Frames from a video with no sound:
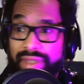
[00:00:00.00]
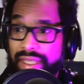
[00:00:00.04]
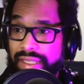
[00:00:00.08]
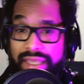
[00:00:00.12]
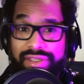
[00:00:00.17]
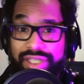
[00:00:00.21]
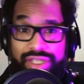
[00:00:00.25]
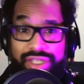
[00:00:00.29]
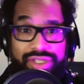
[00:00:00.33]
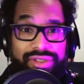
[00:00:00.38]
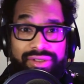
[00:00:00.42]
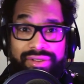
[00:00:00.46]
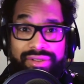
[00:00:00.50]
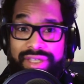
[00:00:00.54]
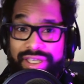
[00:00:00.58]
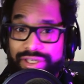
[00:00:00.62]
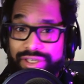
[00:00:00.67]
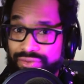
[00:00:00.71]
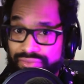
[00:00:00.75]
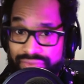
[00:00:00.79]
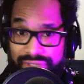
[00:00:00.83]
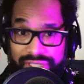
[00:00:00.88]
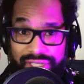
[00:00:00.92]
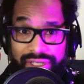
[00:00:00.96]
The digital
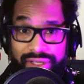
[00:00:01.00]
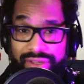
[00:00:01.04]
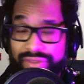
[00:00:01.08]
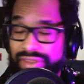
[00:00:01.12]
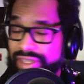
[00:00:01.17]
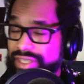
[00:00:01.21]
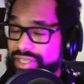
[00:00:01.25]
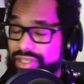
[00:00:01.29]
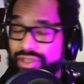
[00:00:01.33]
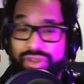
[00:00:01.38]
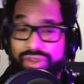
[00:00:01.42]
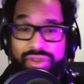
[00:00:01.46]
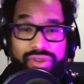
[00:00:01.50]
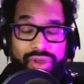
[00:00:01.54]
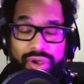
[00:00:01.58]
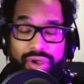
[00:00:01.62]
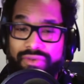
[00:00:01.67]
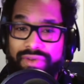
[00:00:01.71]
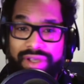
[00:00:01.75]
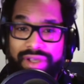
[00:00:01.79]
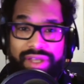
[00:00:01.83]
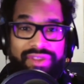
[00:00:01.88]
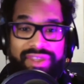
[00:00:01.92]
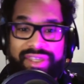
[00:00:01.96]
is real. This is
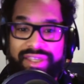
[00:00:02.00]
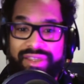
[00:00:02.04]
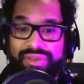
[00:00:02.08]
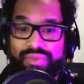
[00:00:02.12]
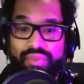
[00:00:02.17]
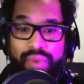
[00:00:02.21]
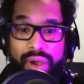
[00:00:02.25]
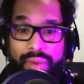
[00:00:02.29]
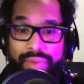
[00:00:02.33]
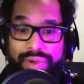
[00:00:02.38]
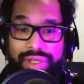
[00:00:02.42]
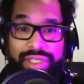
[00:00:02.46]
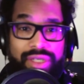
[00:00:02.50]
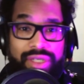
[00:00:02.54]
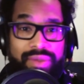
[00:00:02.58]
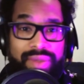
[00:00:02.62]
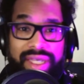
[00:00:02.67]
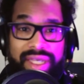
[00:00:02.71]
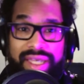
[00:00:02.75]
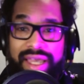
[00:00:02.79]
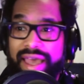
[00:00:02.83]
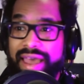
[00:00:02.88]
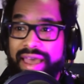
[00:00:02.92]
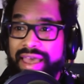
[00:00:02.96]
so real. This is what we're
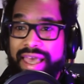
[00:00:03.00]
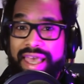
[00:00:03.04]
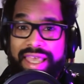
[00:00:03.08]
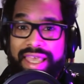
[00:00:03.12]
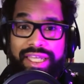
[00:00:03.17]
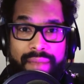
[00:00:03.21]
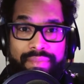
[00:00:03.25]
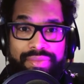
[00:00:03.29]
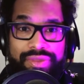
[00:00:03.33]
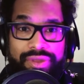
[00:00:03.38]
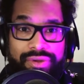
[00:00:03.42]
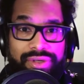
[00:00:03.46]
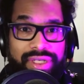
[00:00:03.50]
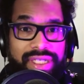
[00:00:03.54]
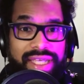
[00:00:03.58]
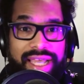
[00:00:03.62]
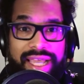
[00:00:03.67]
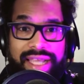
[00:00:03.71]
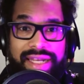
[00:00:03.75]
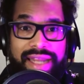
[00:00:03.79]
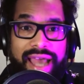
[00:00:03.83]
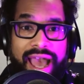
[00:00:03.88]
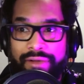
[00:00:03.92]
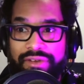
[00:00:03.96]
doing. I'm
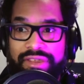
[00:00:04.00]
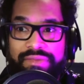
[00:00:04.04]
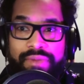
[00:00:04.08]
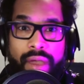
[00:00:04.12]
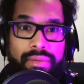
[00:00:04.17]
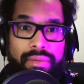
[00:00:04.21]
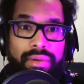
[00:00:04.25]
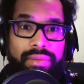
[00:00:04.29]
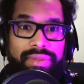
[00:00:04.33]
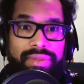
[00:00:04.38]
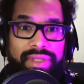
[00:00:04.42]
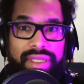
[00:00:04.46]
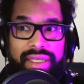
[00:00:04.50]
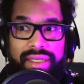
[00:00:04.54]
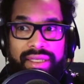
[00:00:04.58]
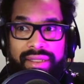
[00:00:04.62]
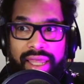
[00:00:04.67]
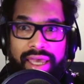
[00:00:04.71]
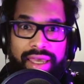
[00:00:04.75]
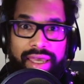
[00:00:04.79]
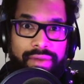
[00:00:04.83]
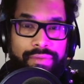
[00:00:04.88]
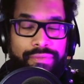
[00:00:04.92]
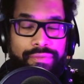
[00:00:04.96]
38. I was probably
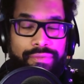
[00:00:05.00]
like